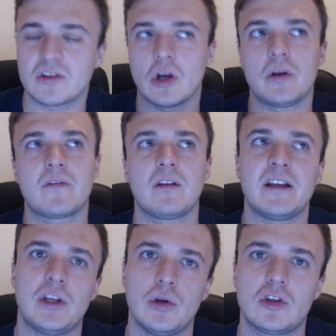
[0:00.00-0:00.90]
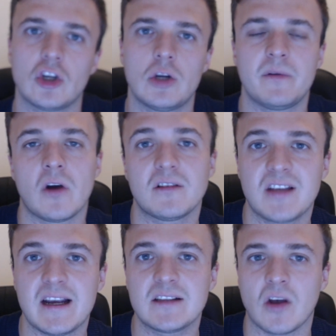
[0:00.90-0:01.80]
So you've got like YouTube, you've got
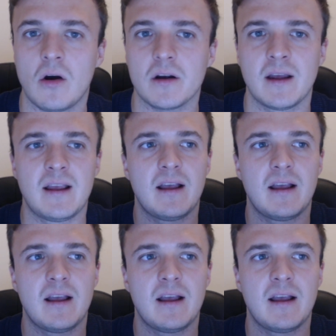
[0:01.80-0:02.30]
TikTok.